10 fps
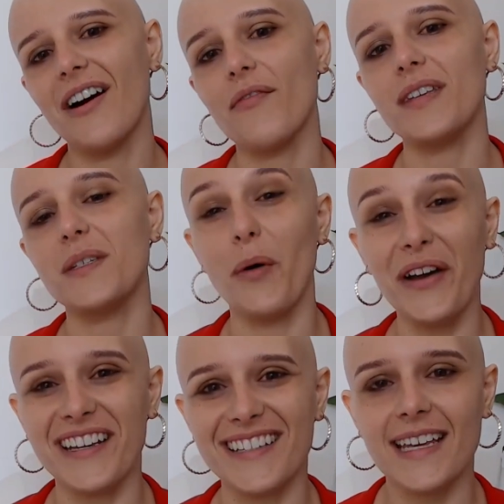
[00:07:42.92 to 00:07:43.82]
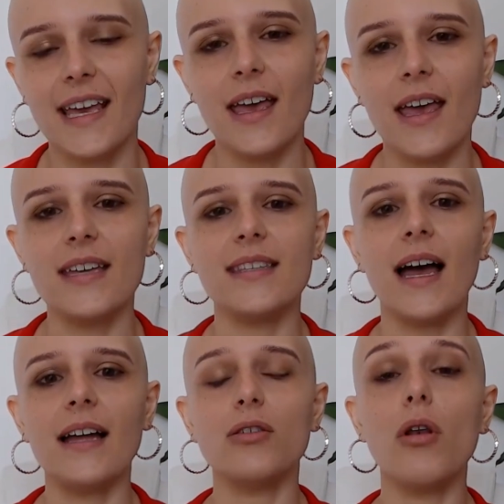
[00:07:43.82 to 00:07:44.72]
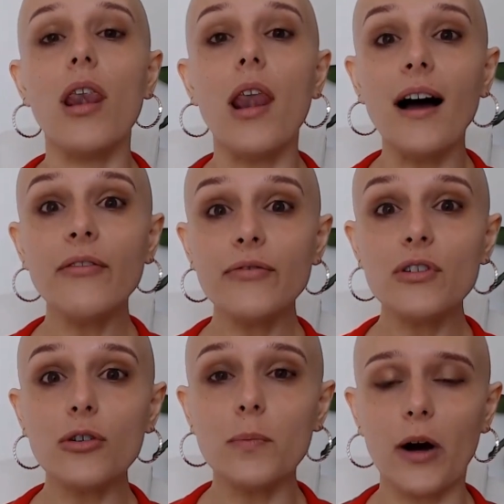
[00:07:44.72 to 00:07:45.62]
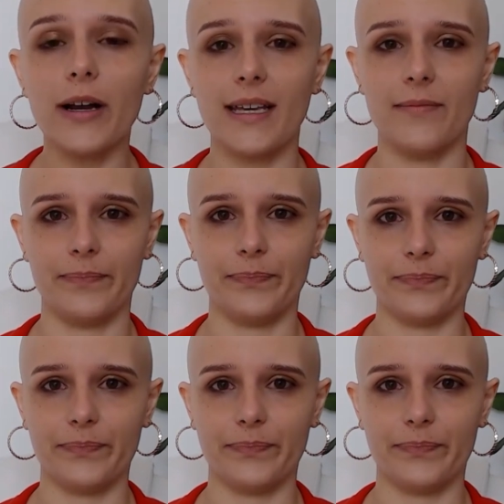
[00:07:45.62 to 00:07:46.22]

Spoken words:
of this point, is that to love your body